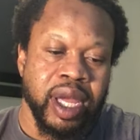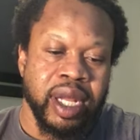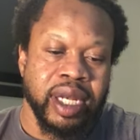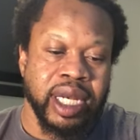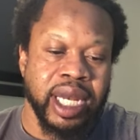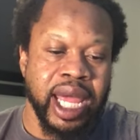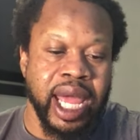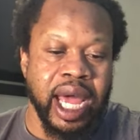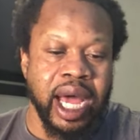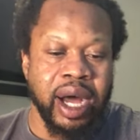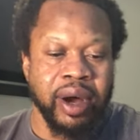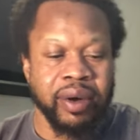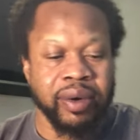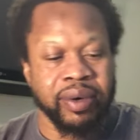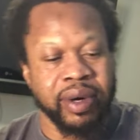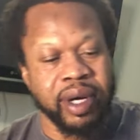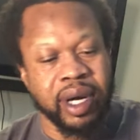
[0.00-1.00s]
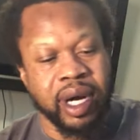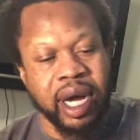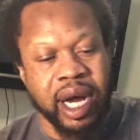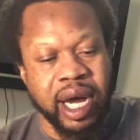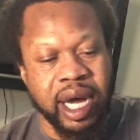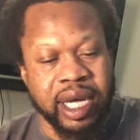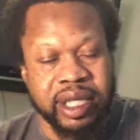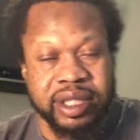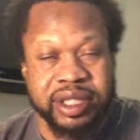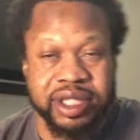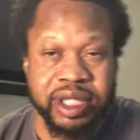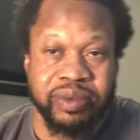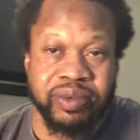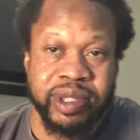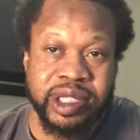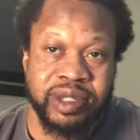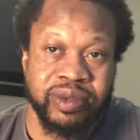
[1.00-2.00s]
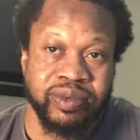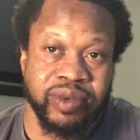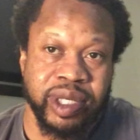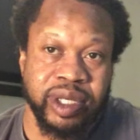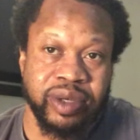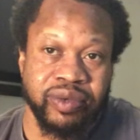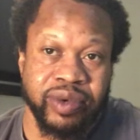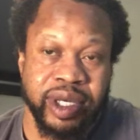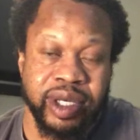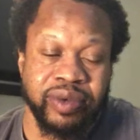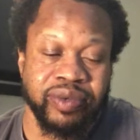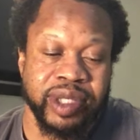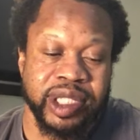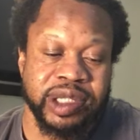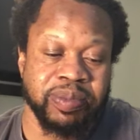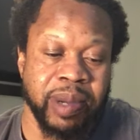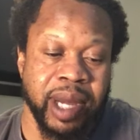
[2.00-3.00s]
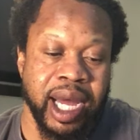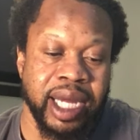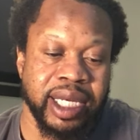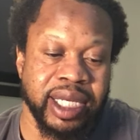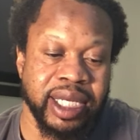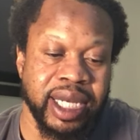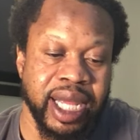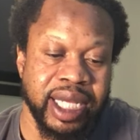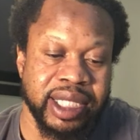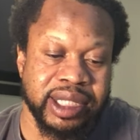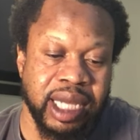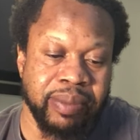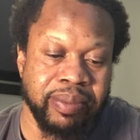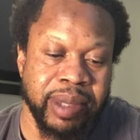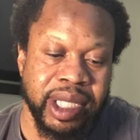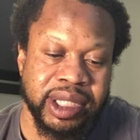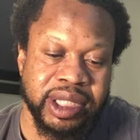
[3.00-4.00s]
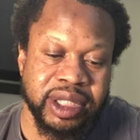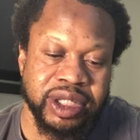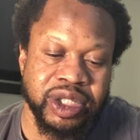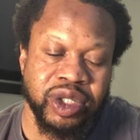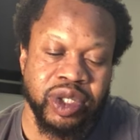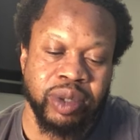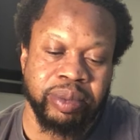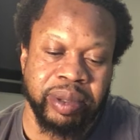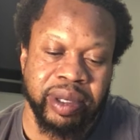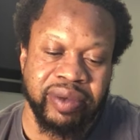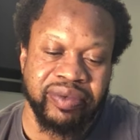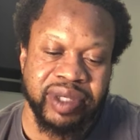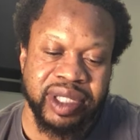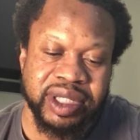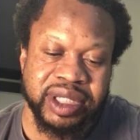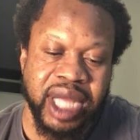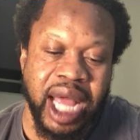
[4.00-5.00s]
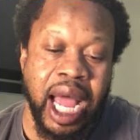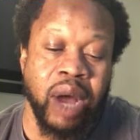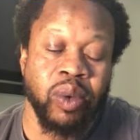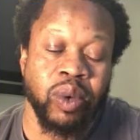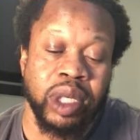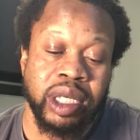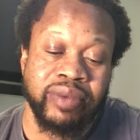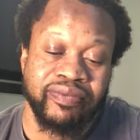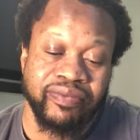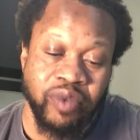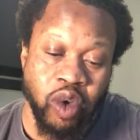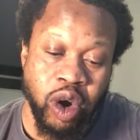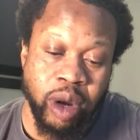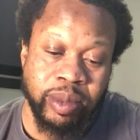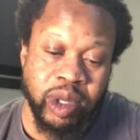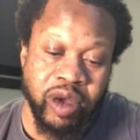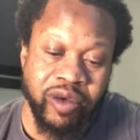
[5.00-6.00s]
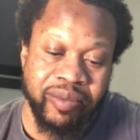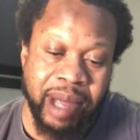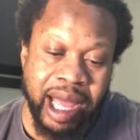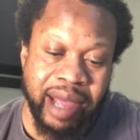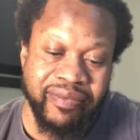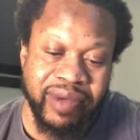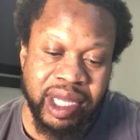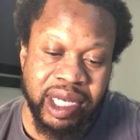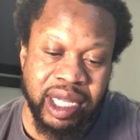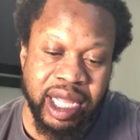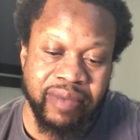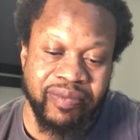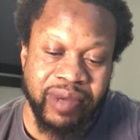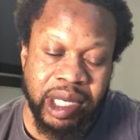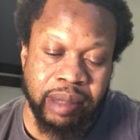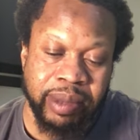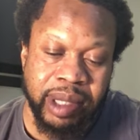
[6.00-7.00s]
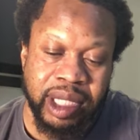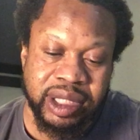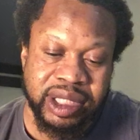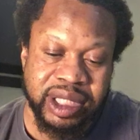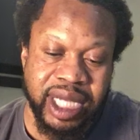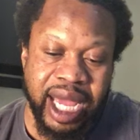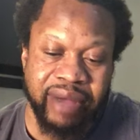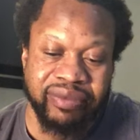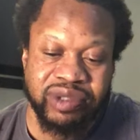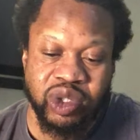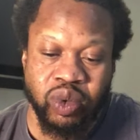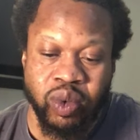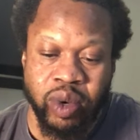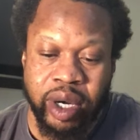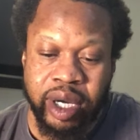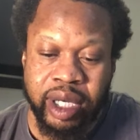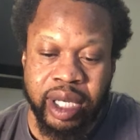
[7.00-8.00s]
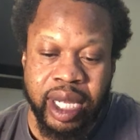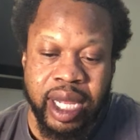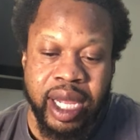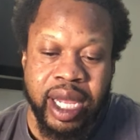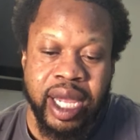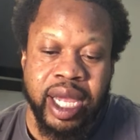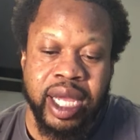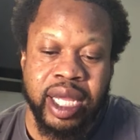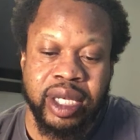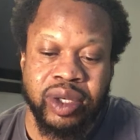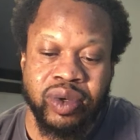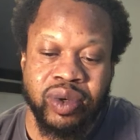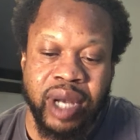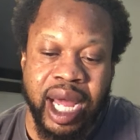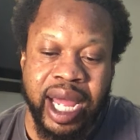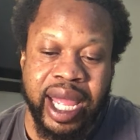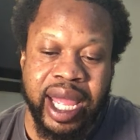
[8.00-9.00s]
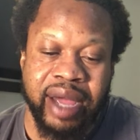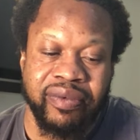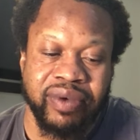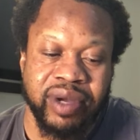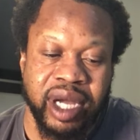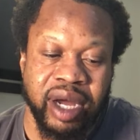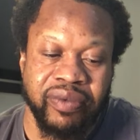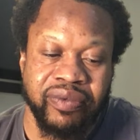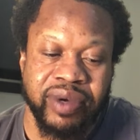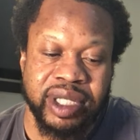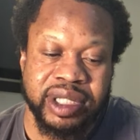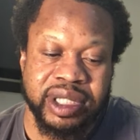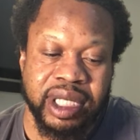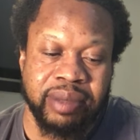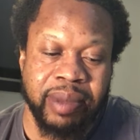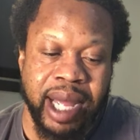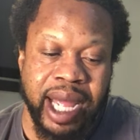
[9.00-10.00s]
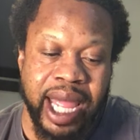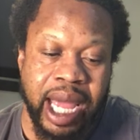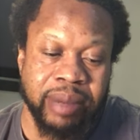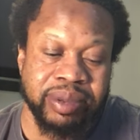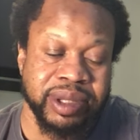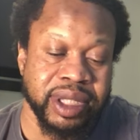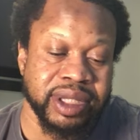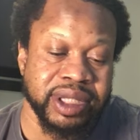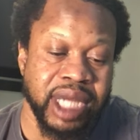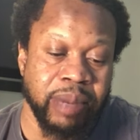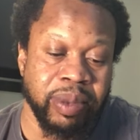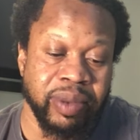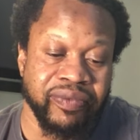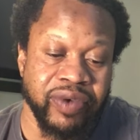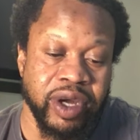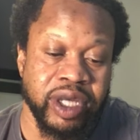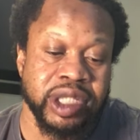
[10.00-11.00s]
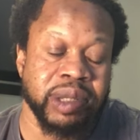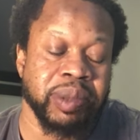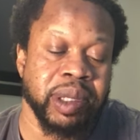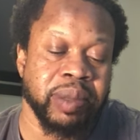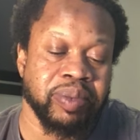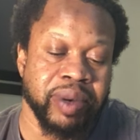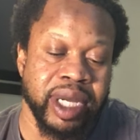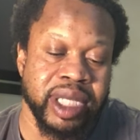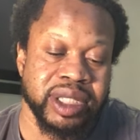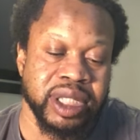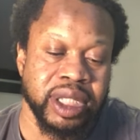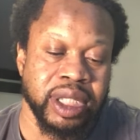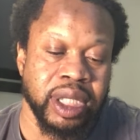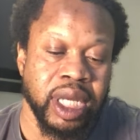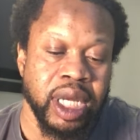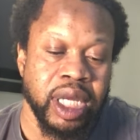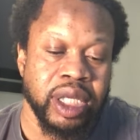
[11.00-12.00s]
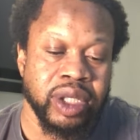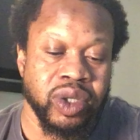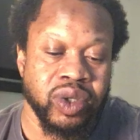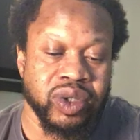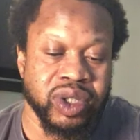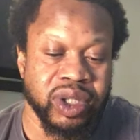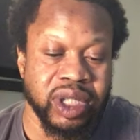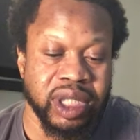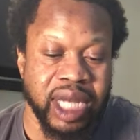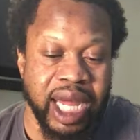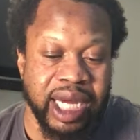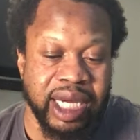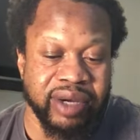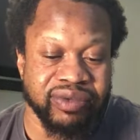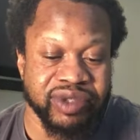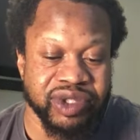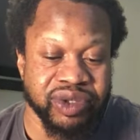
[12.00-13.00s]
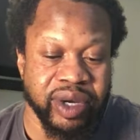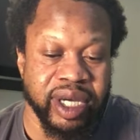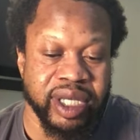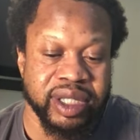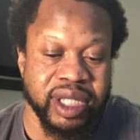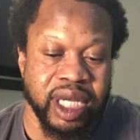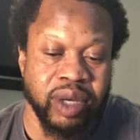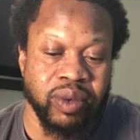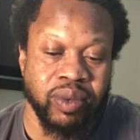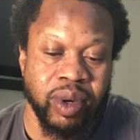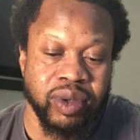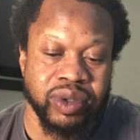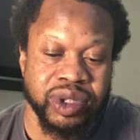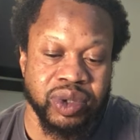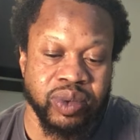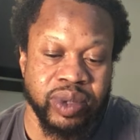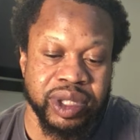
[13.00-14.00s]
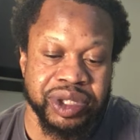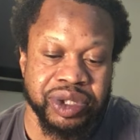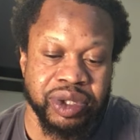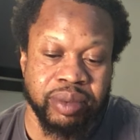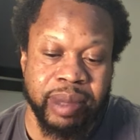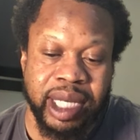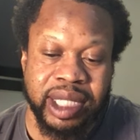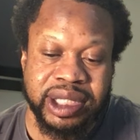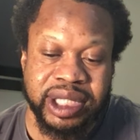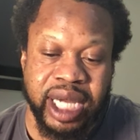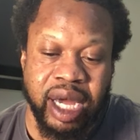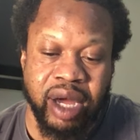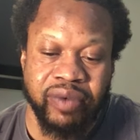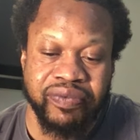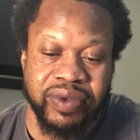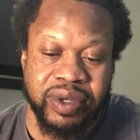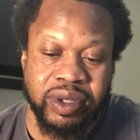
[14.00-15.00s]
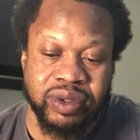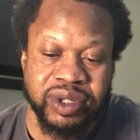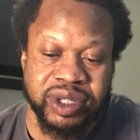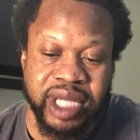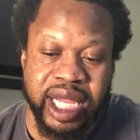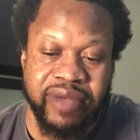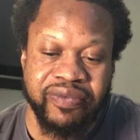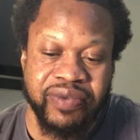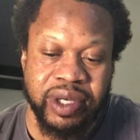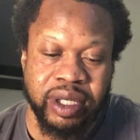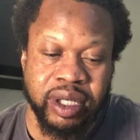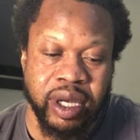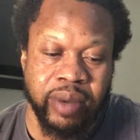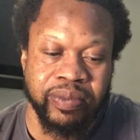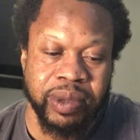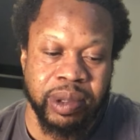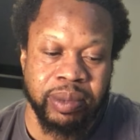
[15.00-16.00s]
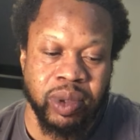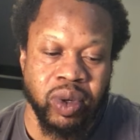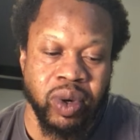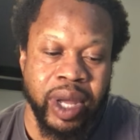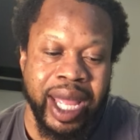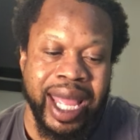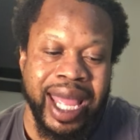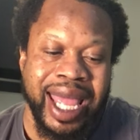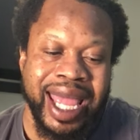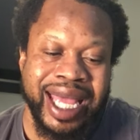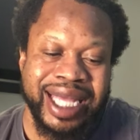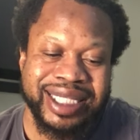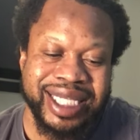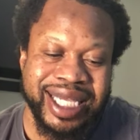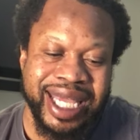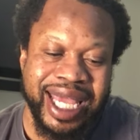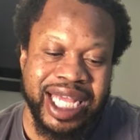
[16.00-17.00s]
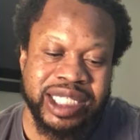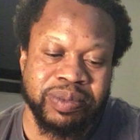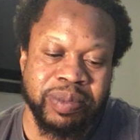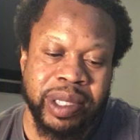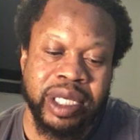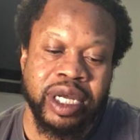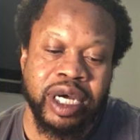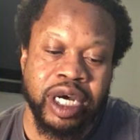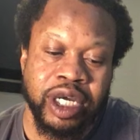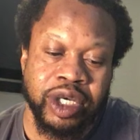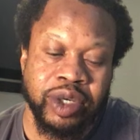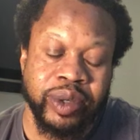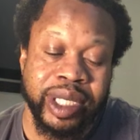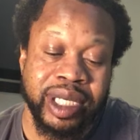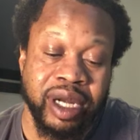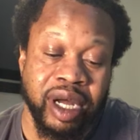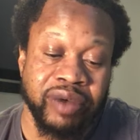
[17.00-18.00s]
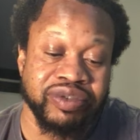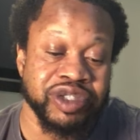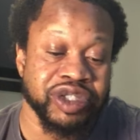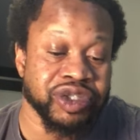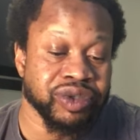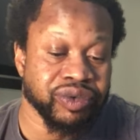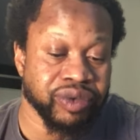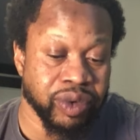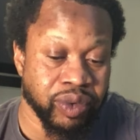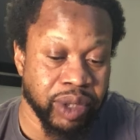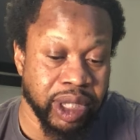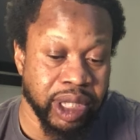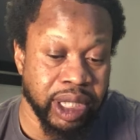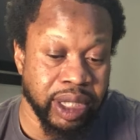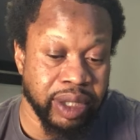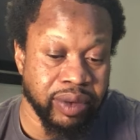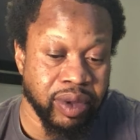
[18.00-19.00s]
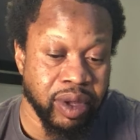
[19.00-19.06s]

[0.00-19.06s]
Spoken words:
Now, she responded, as I mentioned to you previously, I will inform you of my availability. I have to work and do not have coverage in my absence. I prefer to be present due to the lack of trust and want to ensure my child feels safe and comfortable as he has been under enough scrutiny.